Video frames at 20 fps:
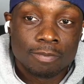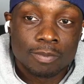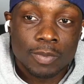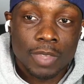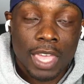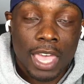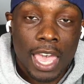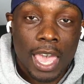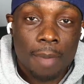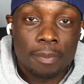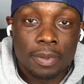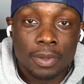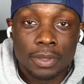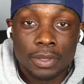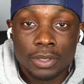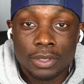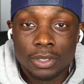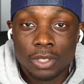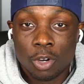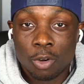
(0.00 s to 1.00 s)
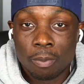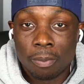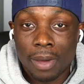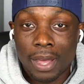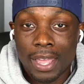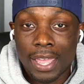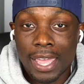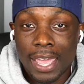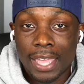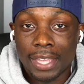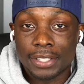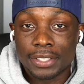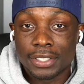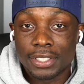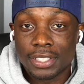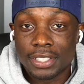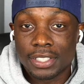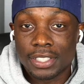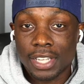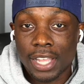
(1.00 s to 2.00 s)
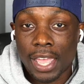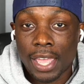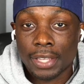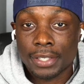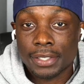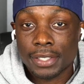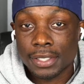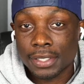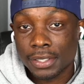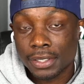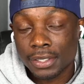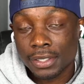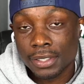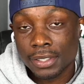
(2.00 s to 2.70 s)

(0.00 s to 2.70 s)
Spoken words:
happened, by accident, Jackson.